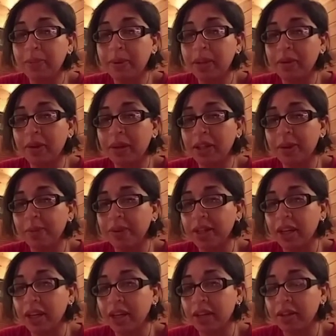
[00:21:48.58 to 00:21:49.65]
the one to
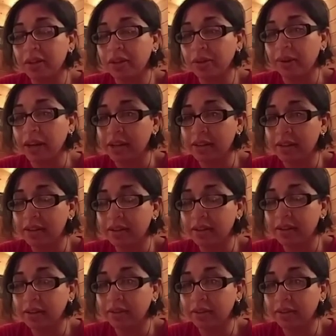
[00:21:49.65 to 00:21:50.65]
protect your rights.